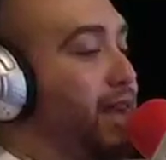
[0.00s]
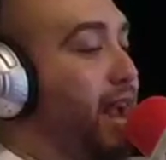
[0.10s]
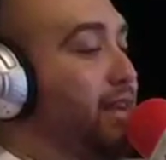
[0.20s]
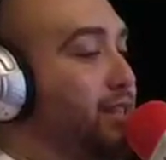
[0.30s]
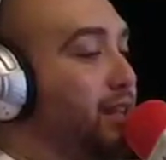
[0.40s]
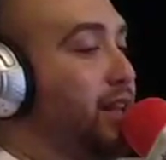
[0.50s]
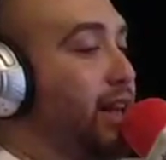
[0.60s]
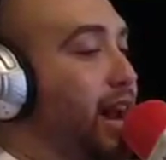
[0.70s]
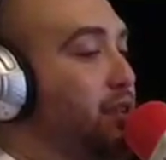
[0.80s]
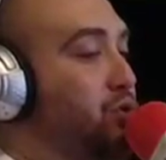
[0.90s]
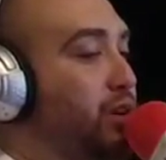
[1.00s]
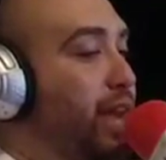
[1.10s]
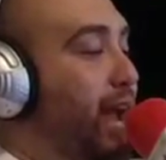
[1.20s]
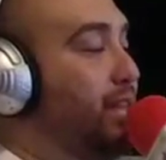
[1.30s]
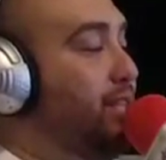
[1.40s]
casting, like an actual
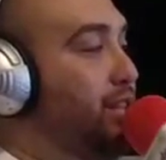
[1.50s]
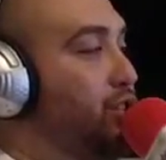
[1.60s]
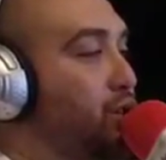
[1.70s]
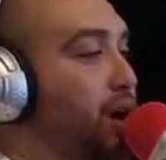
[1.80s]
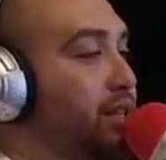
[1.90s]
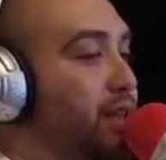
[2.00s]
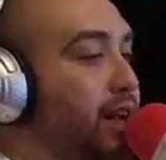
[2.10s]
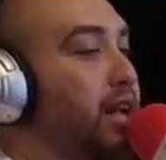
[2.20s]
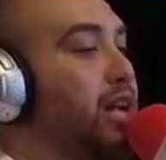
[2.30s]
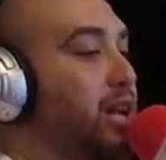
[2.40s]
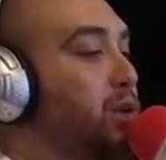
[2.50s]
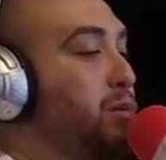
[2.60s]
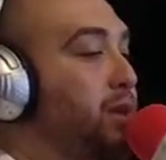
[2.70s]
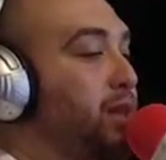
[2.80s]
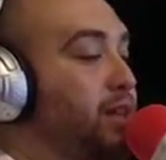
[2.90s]
casting choice, like it would
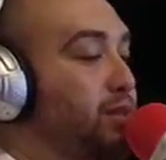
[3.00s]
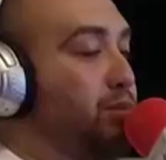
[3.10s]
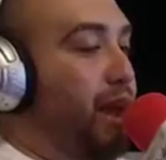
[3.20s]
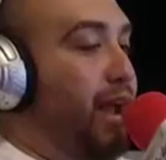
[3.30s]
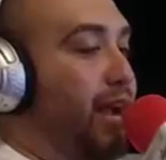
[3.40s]
be this black